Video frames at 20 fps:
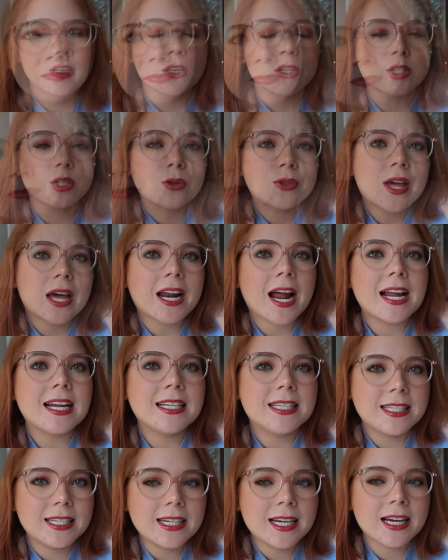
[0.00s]
So that
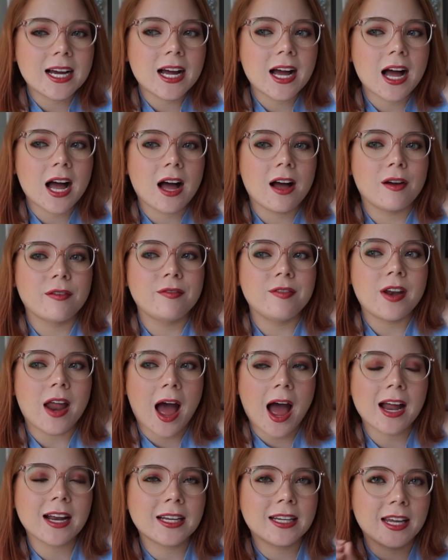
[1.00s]
idea of
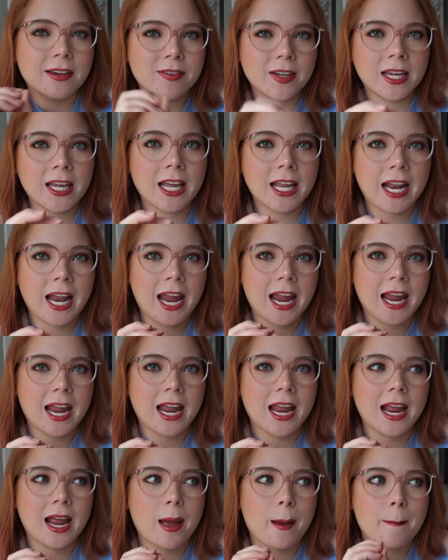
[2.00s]
not giving it
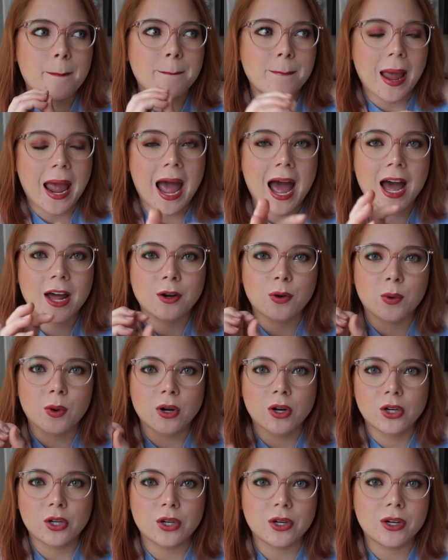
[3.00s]
a bad or
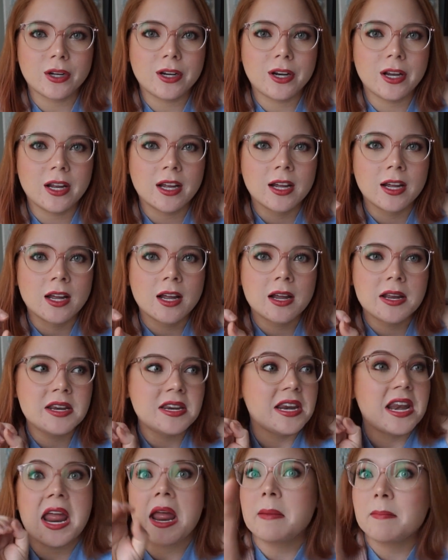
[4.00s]
good
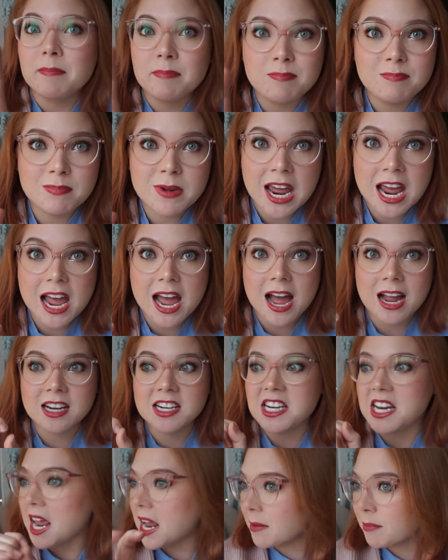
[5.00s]
name tag,
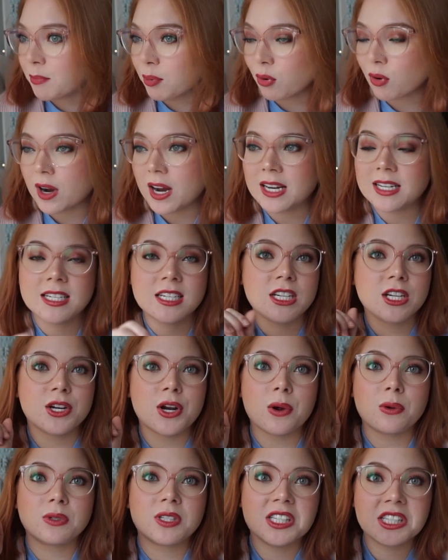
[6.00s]
name print, you
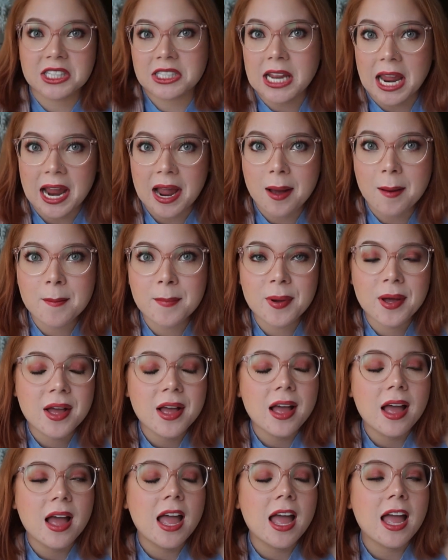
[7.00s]
know, stamp
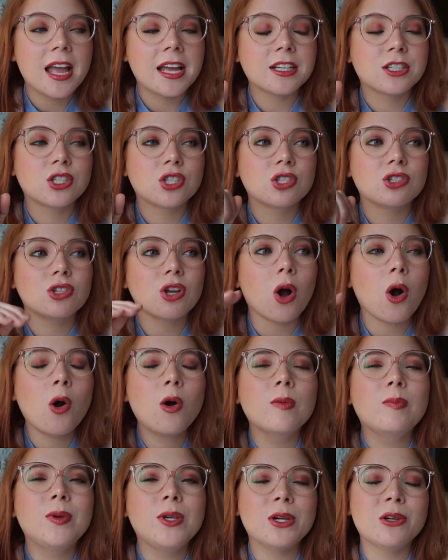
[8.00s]
is
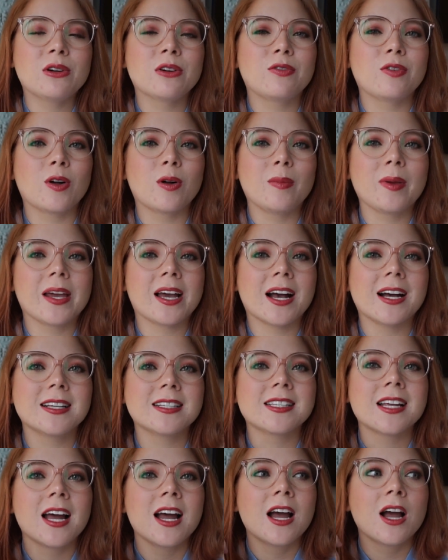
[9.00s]
so beautiful
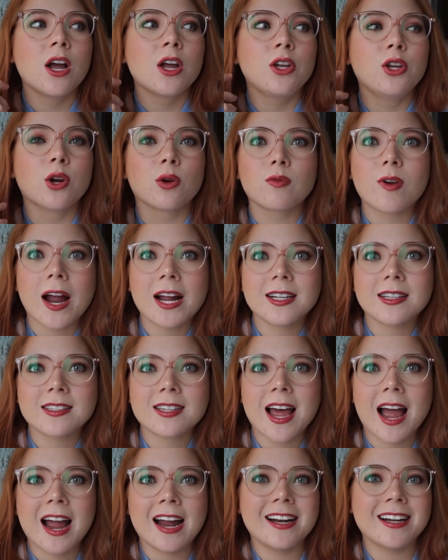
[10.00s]
because your right
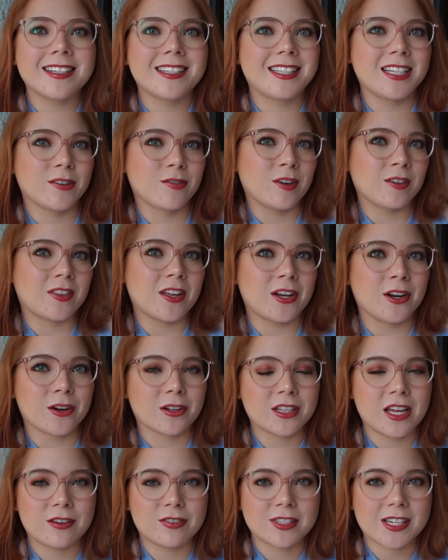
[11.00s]
side is different than your
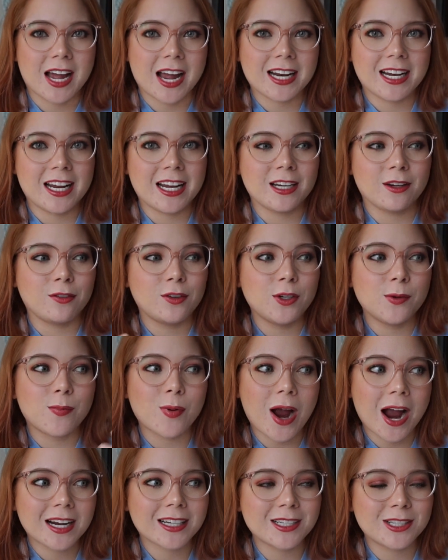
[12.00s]
left side. And if you
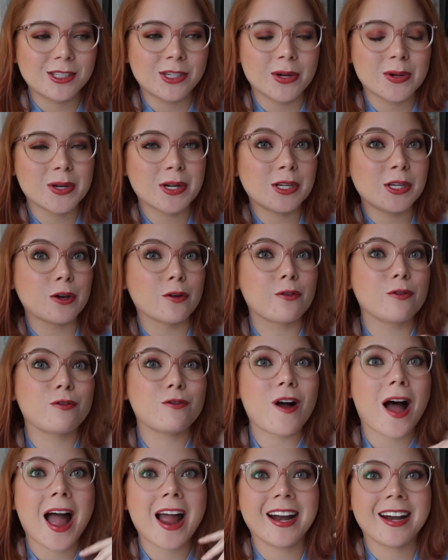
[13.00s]
practice yoga, you'll
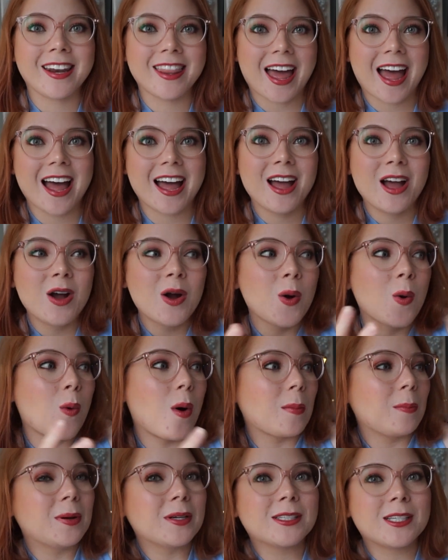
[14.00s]
find that
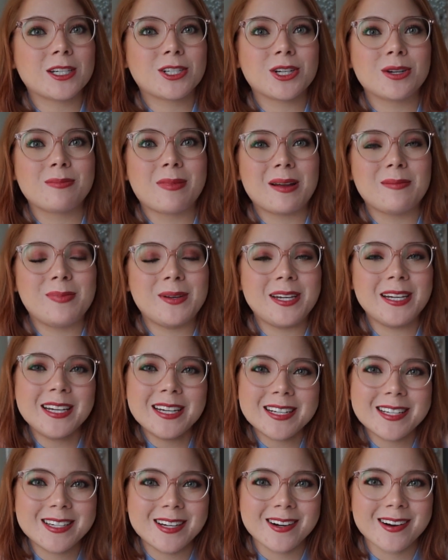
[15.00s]
one position might be
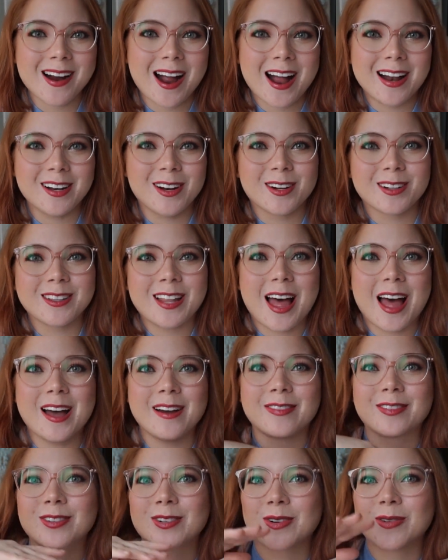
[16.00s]
easier on your
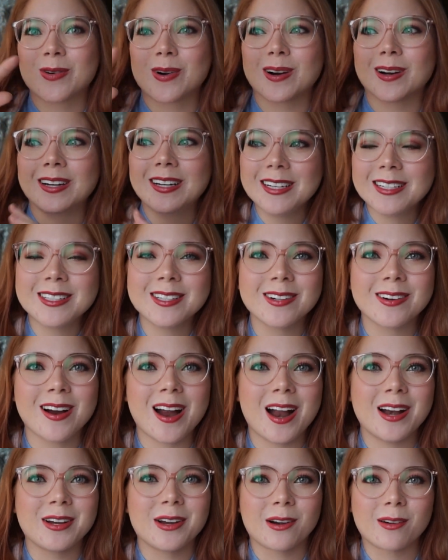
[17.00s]
left or easier
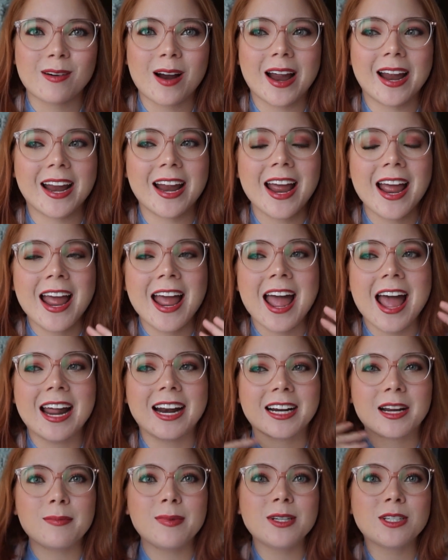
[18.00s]
on your right. And
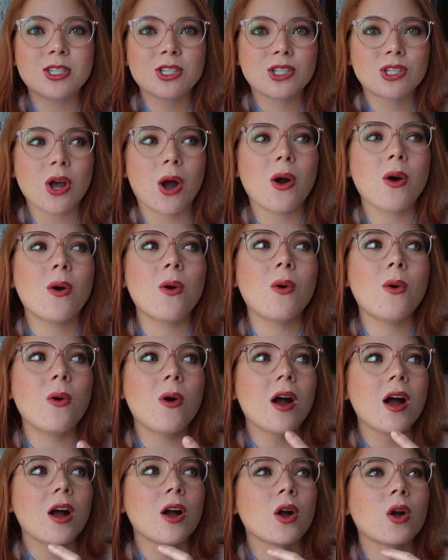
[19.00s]
it can be
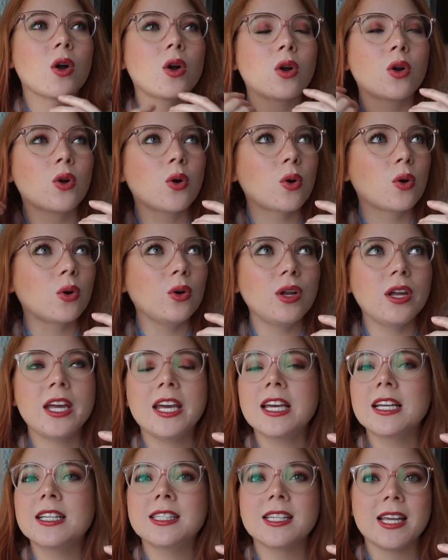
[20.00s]
so
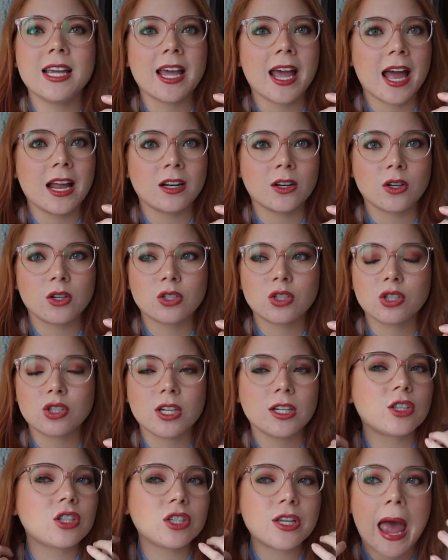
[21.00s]
easy and
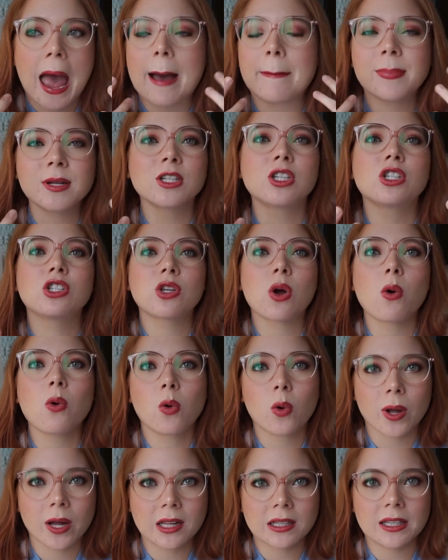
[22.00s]
it happens so
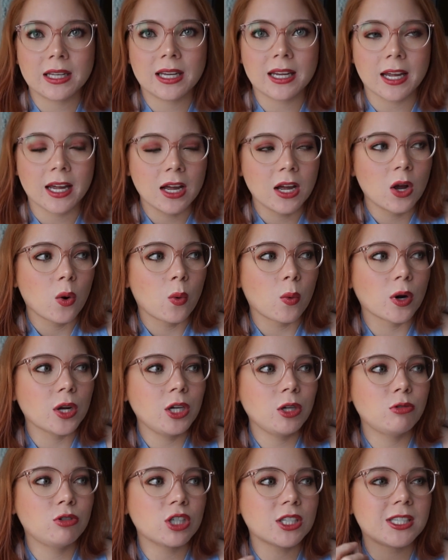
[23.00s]
quickly where
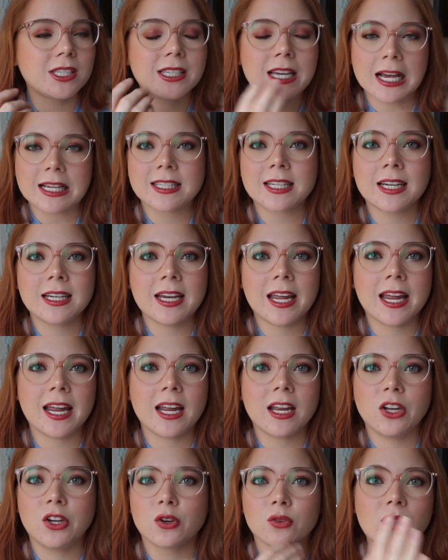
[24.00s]
you just
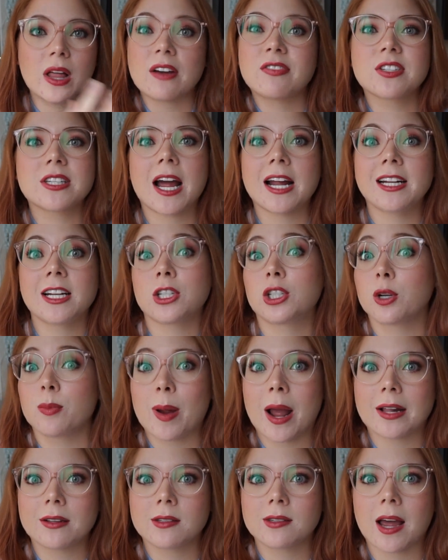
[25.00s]
designate your left side as your
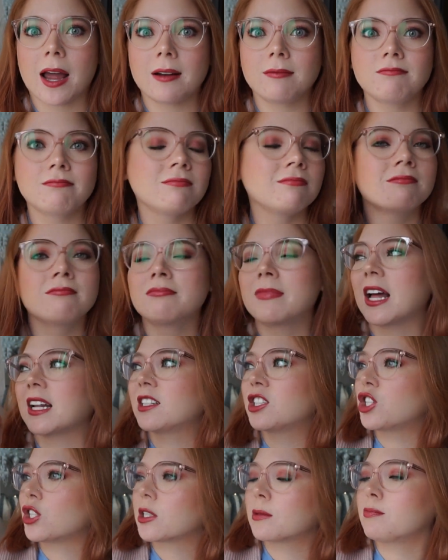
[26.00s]
bad side.
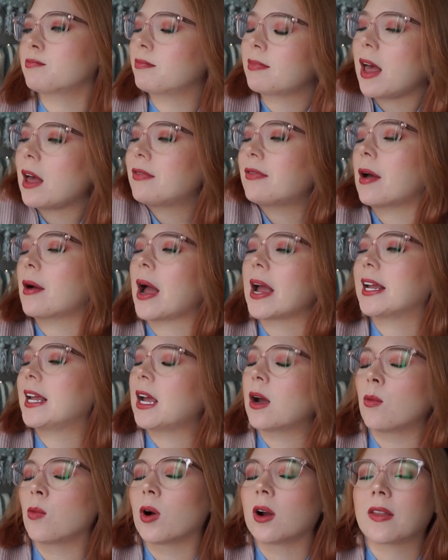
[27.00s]
That's just, uh, I
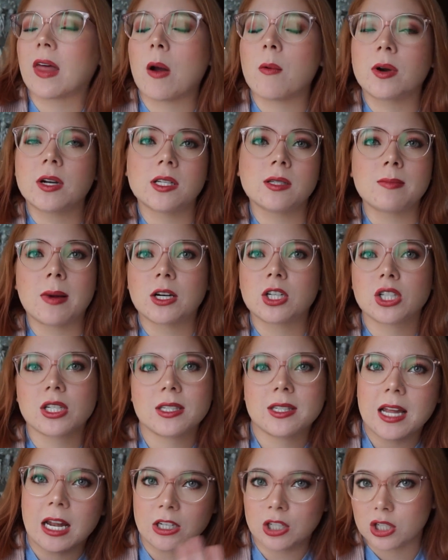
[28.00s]
can't work that one as much because
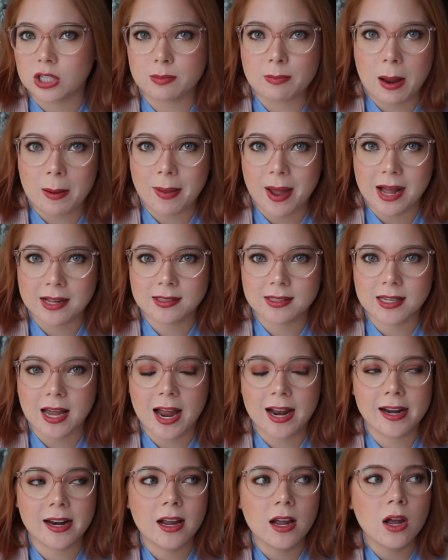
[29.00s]
that's just my bad
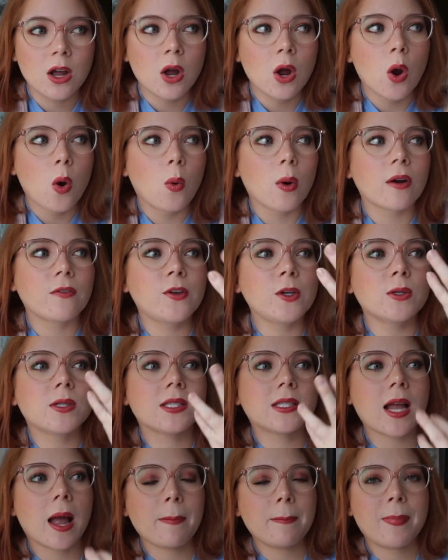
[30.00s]
side. Where if you
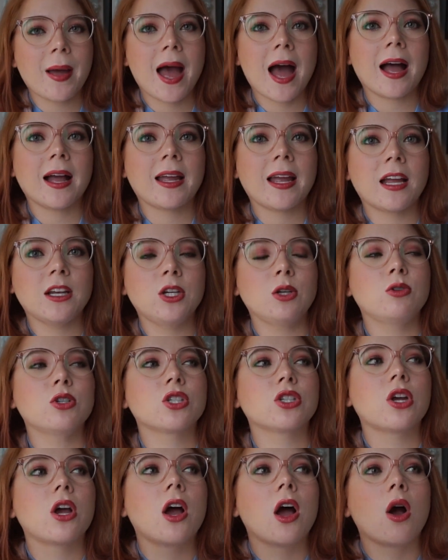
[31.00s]
step back and you
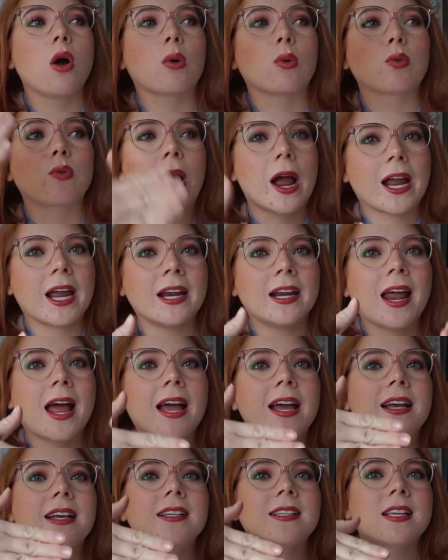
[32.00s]
just
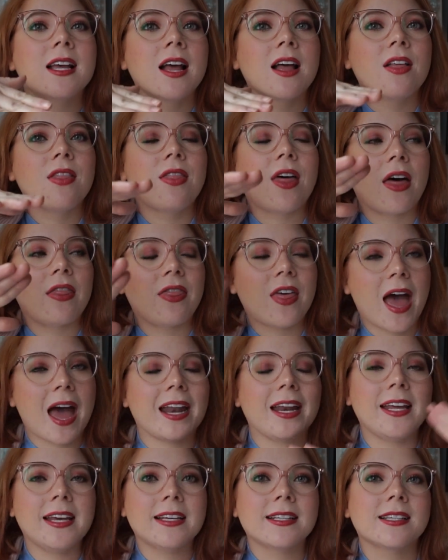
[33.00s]
recognize that
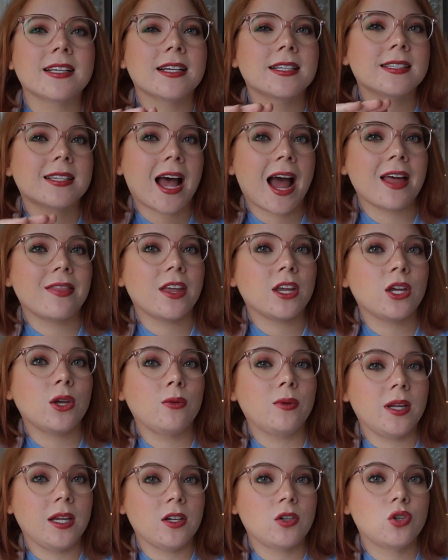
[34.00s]
that is a side that you
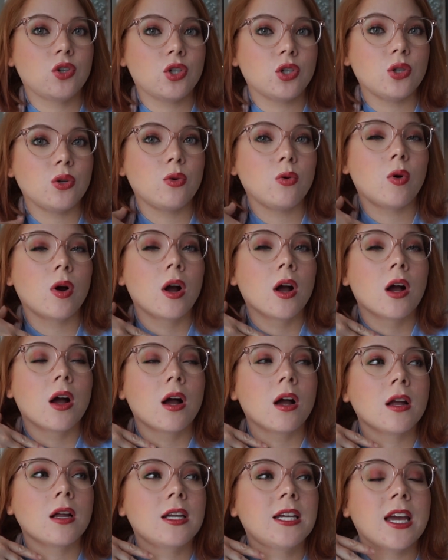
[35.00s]
need to
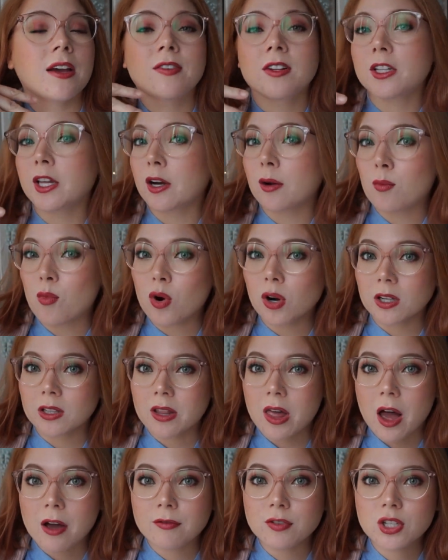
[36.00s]
give a little more
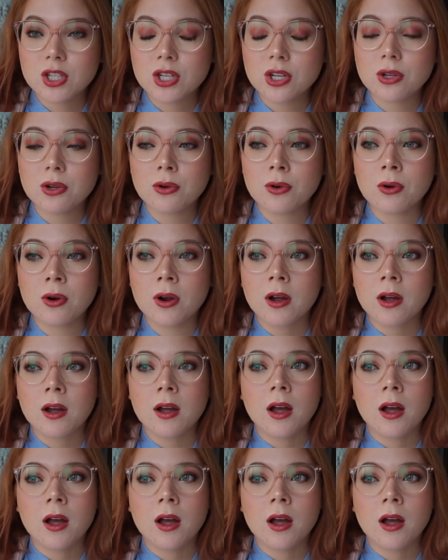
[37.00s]
love to.